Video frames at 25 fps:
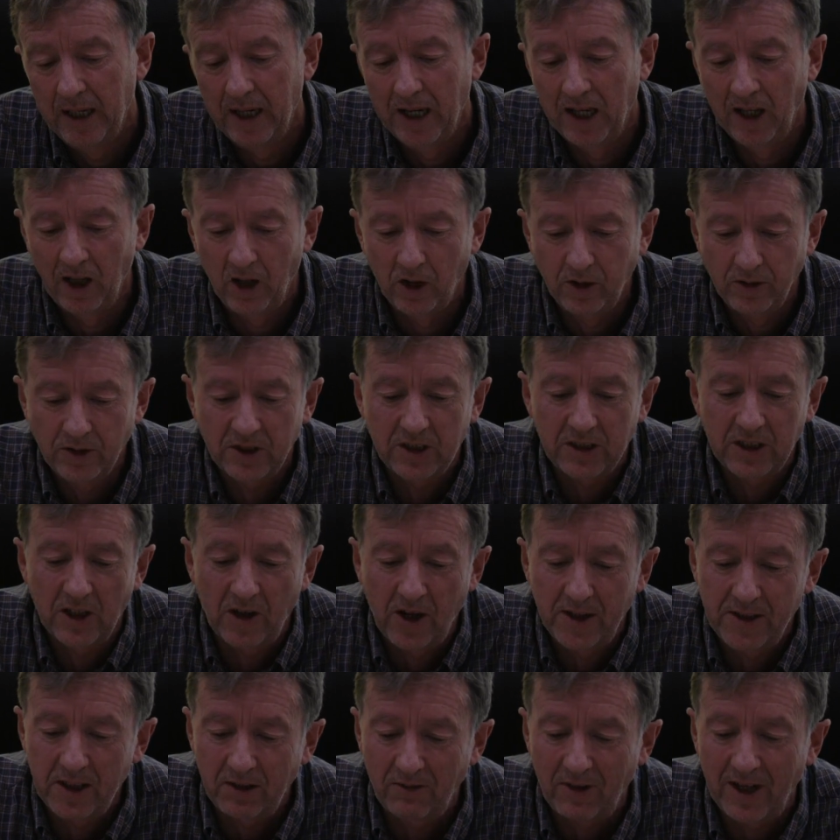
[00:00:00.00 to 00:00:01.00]

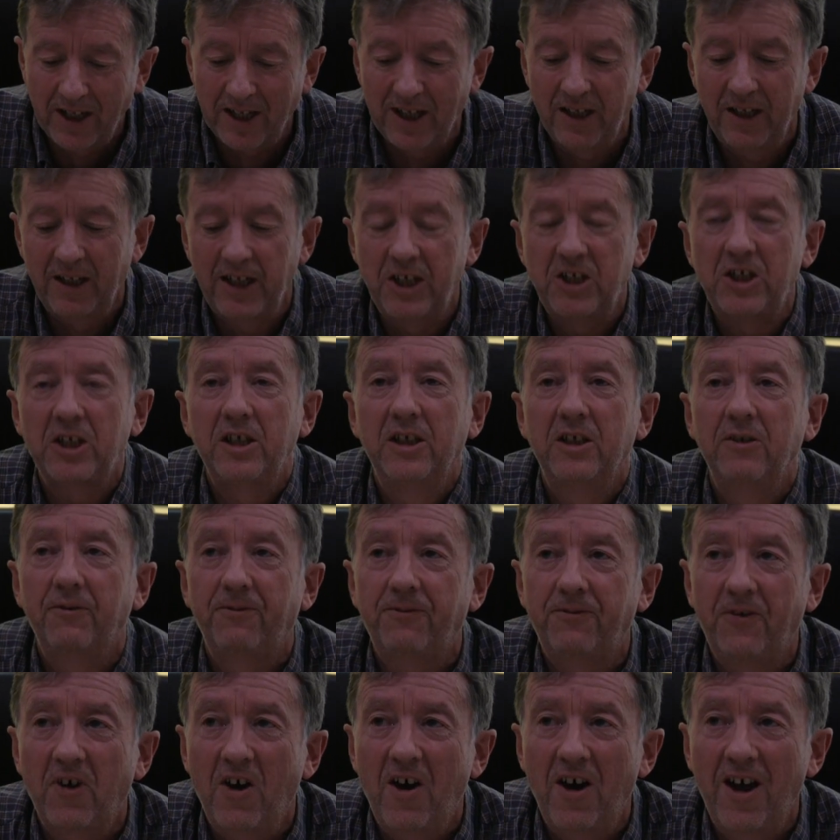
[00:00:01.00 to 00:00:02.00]
alongside the recognition that
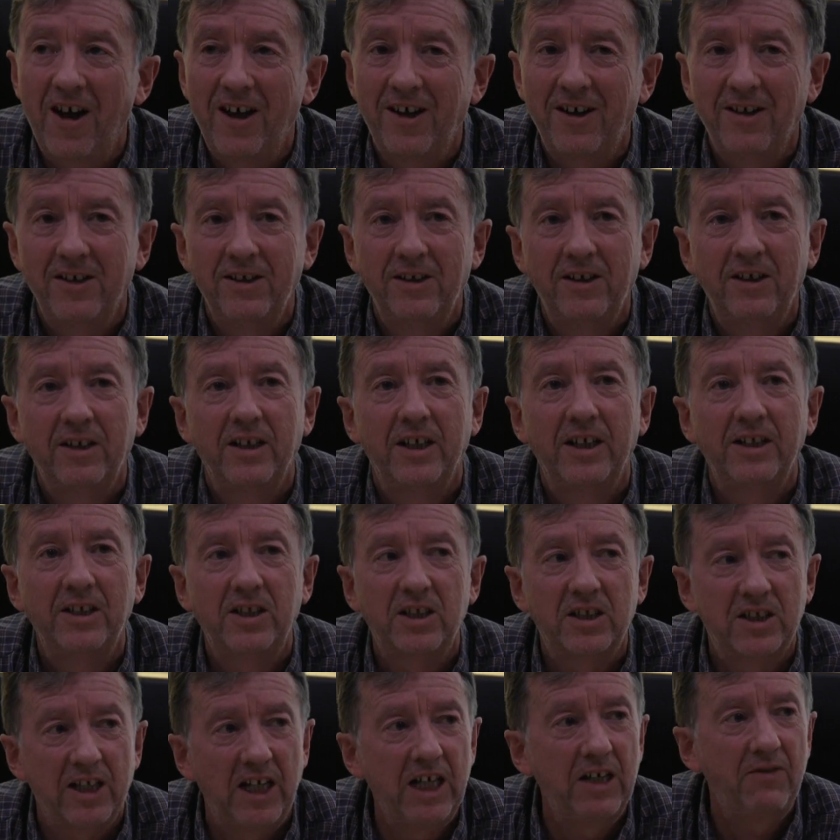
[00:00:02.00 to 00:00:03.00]
fire and
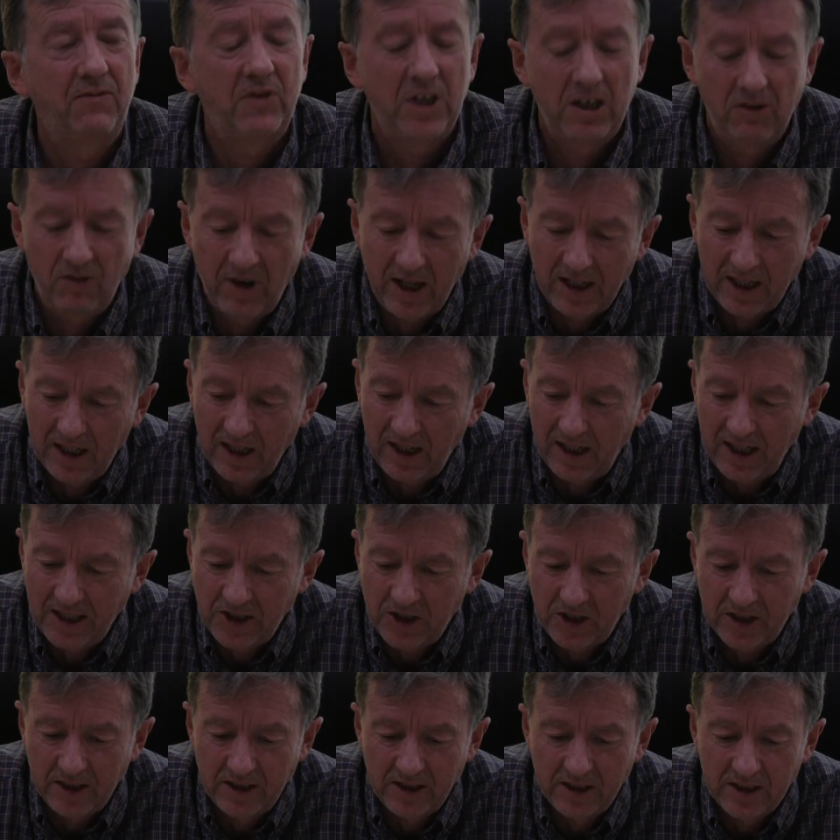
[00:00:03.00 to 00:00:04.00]
safety
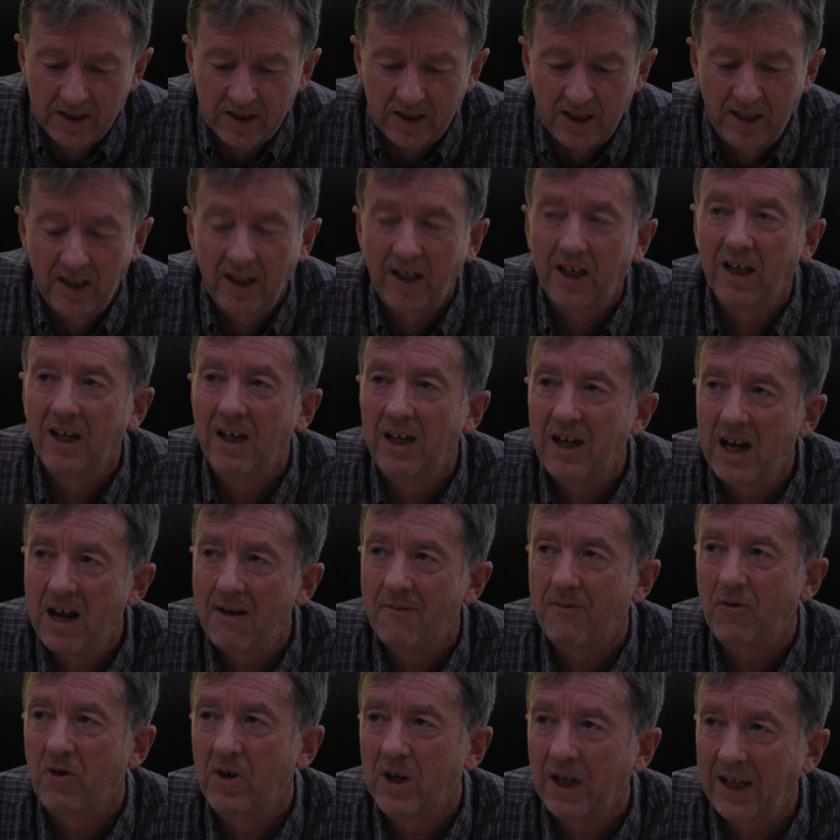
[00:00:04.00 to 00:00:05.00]
regulations can
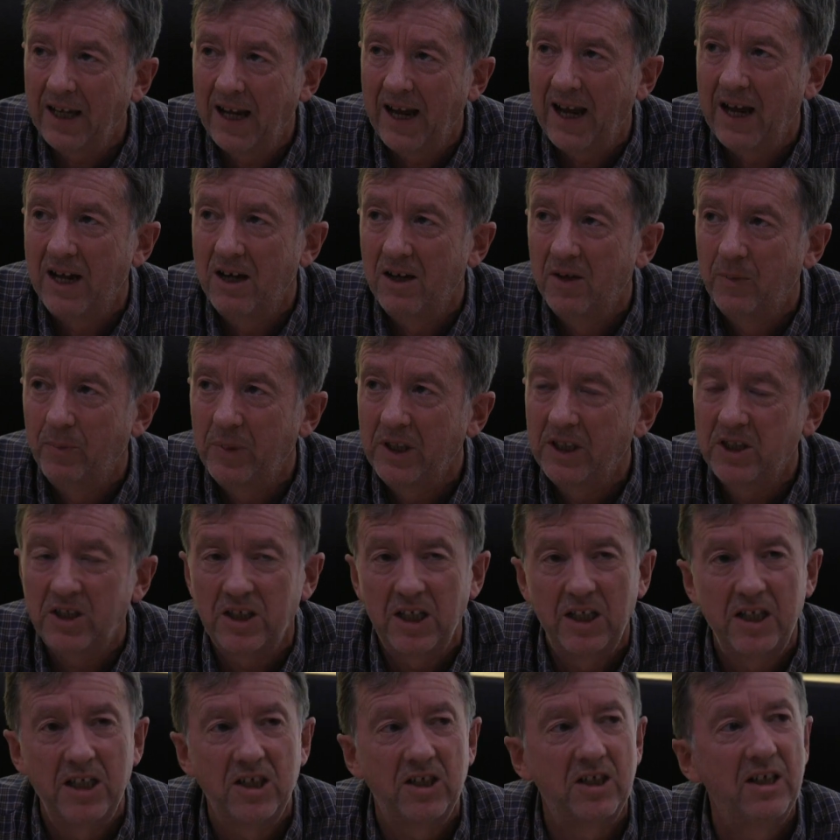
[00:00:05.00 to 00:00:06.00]
never again be
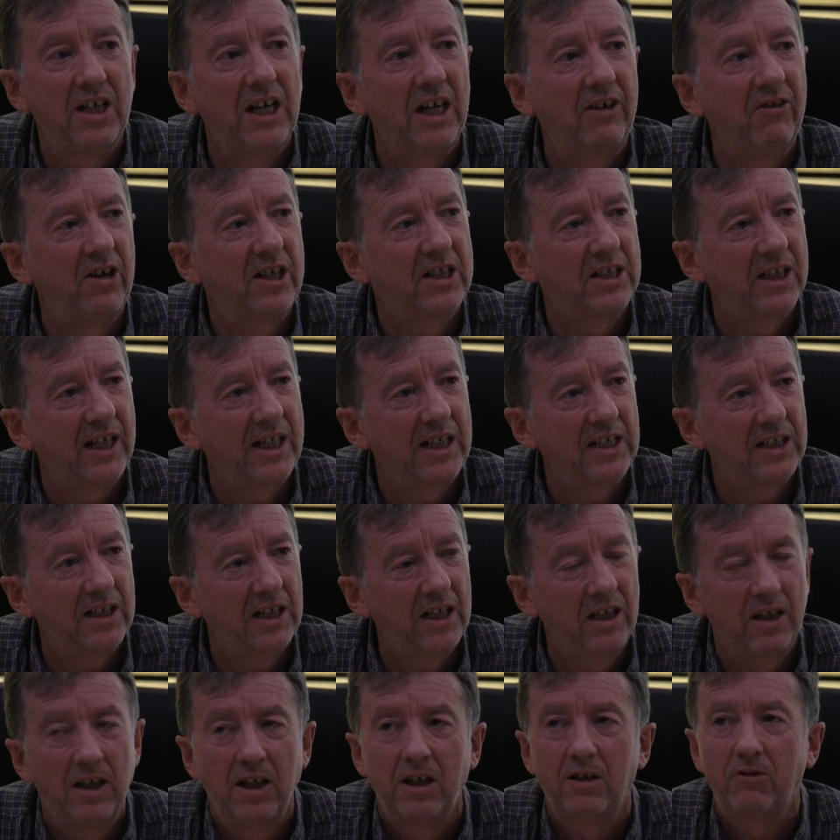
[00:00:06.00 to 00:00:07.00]
seen as an
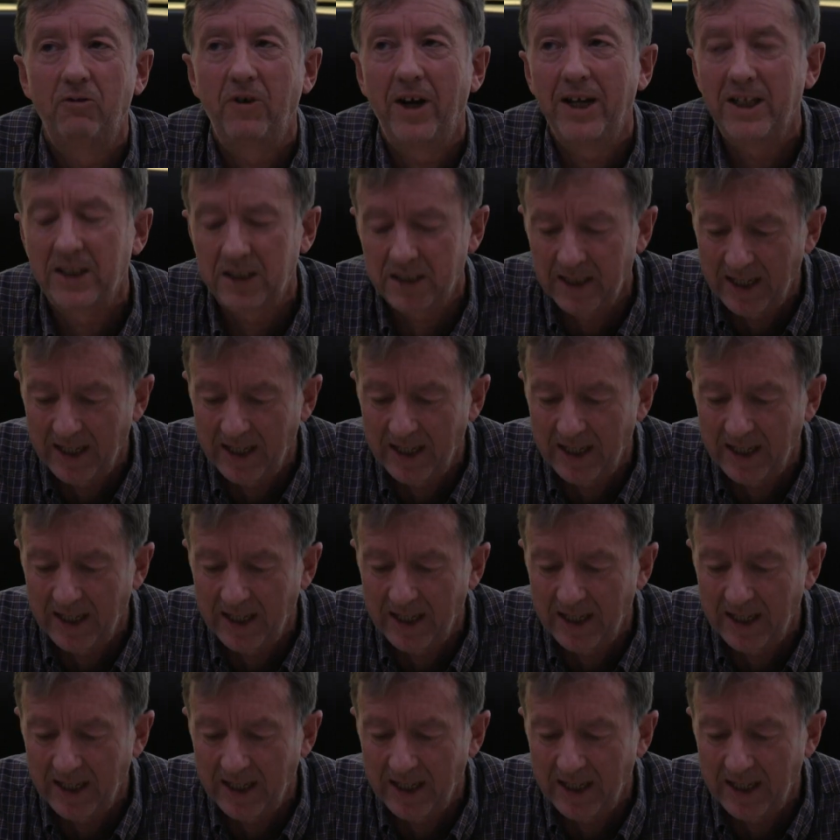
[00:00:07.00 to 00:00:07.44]
irritating red